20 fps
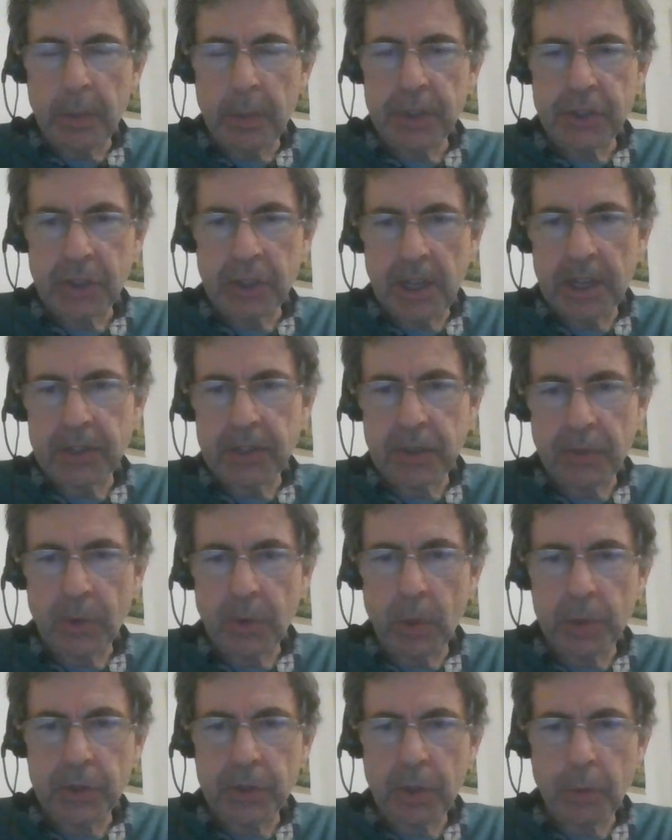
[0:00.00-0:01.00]
in which
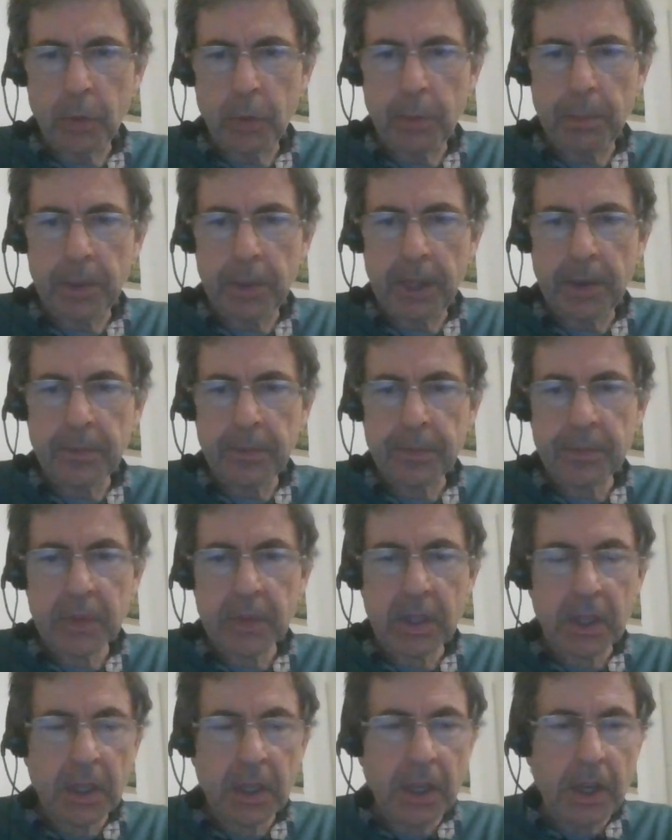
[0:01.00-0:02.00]
case, of course, it would be.
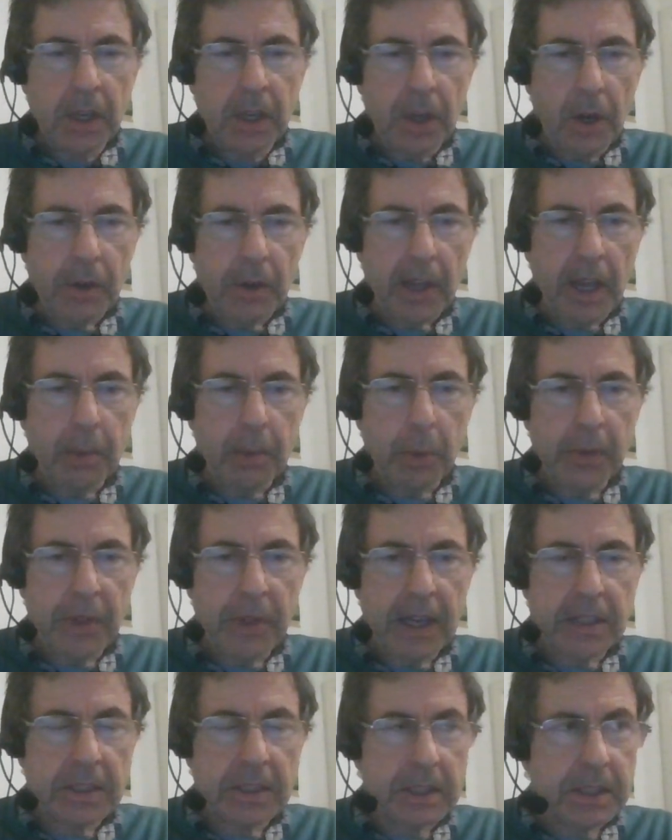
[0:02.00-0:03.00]
Okay,
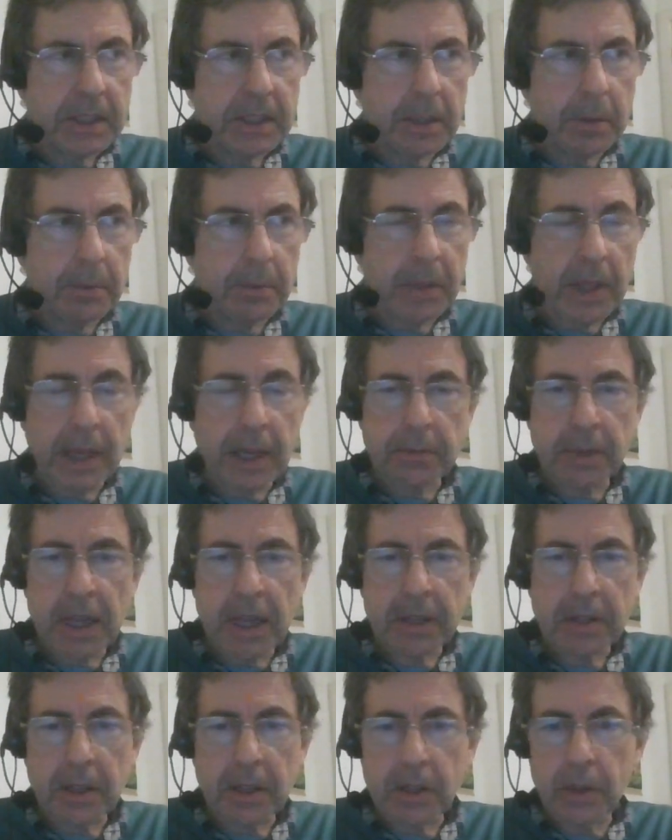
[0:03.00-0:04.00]
well,
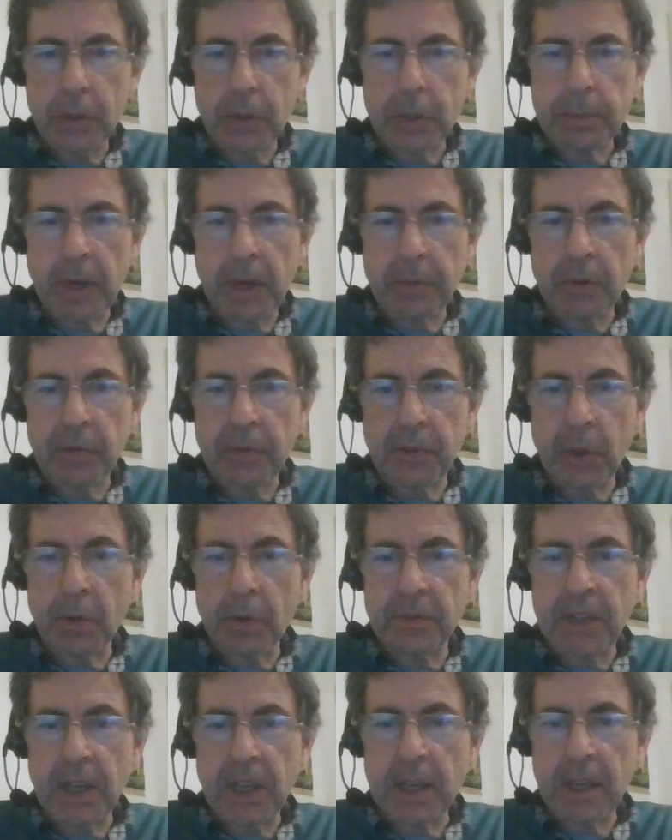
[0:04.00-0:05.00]
that concludes my
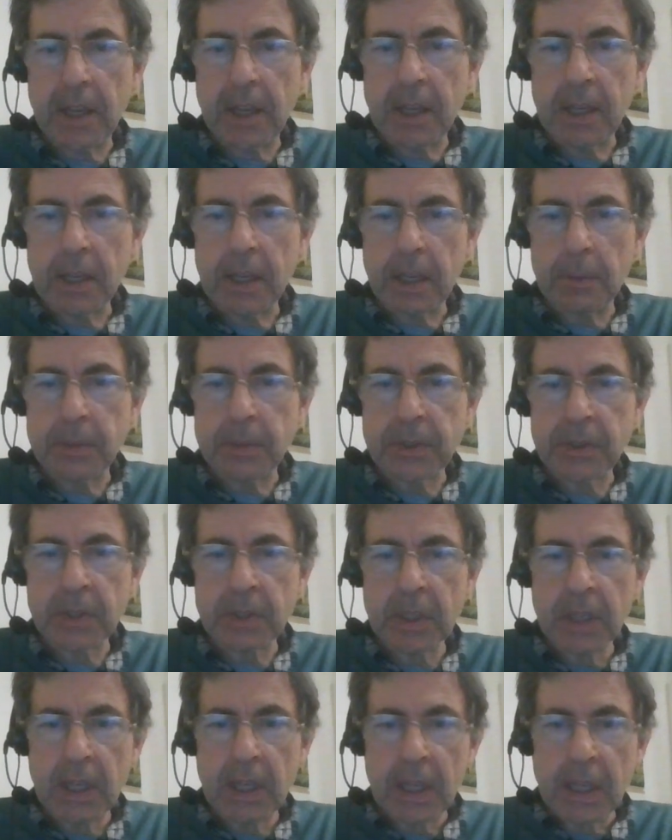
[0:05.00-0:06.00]
review of Decca
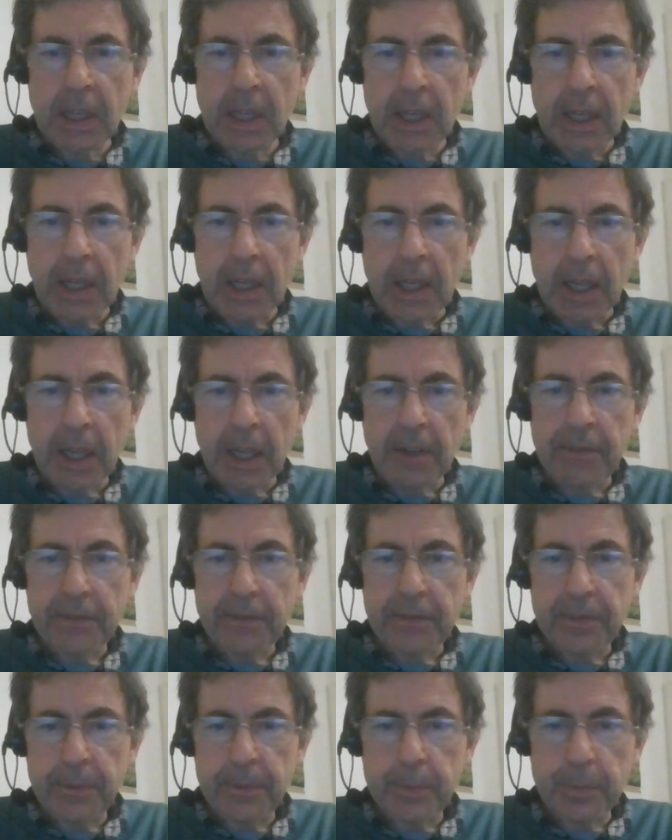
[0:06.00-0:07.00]
Eclipse.
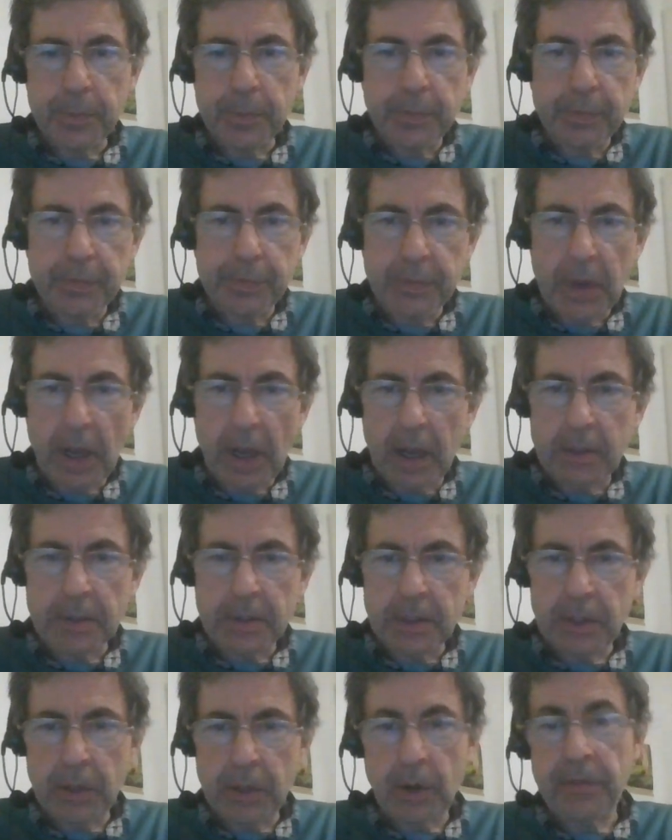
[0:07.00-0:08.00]
If
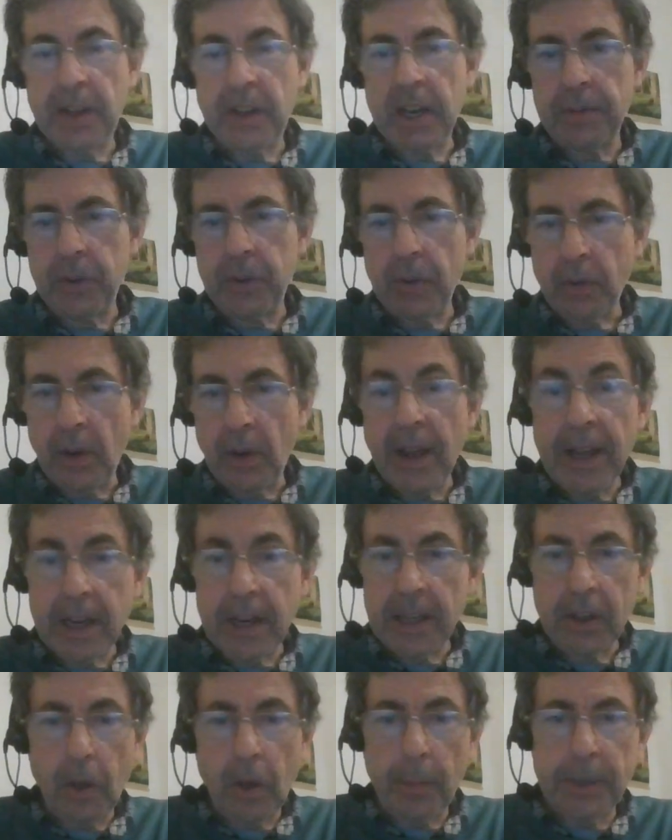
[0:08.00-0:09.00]
any of you got
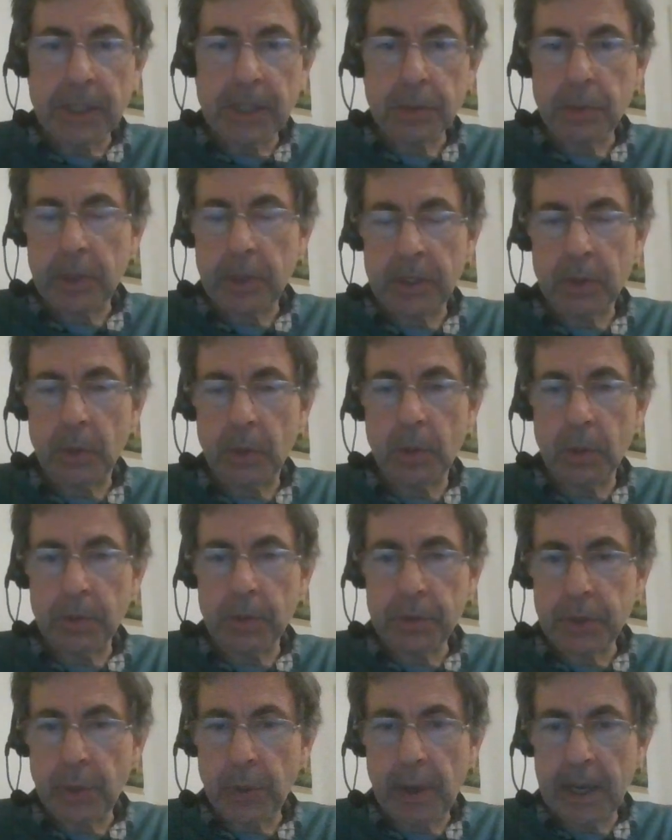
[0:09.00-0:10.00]
any comments at
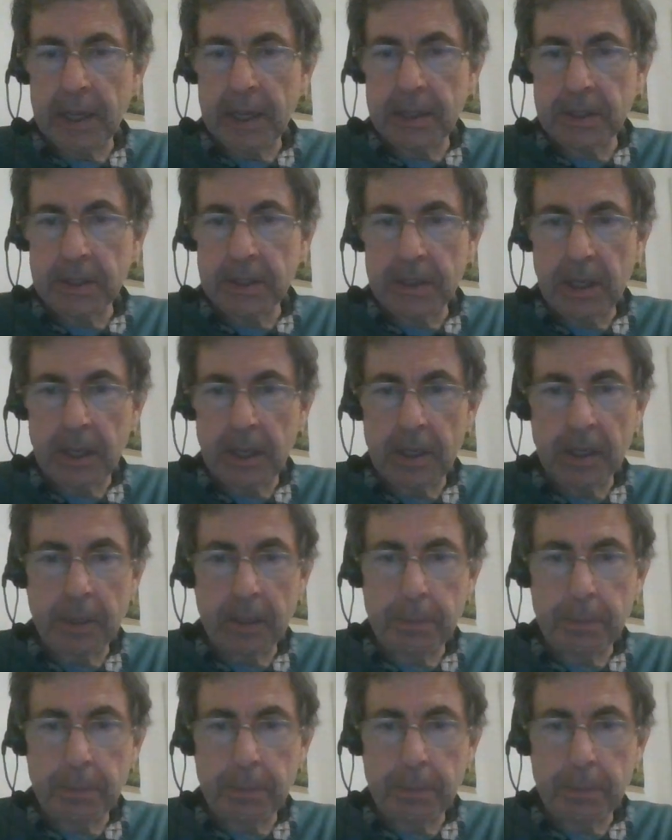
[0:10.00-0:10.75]
all to add